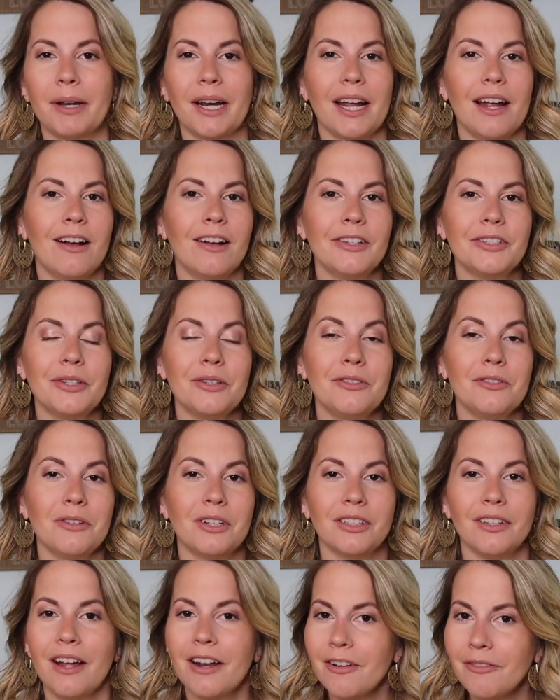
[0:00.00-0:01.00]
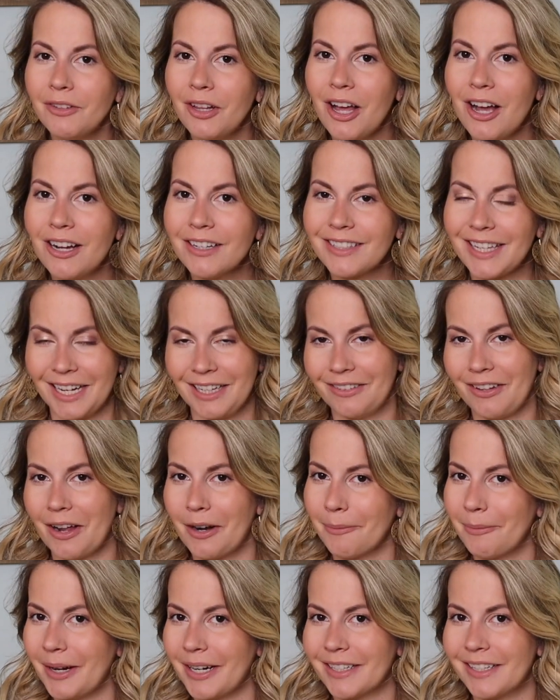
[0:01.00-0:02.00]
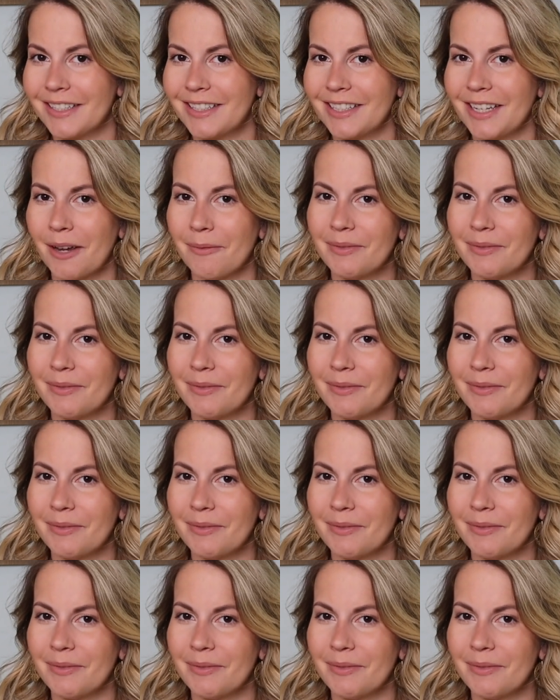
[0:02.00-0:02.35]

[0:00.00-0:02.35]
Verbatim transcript: but I also do a lot of vlogs and a lot of pregnancy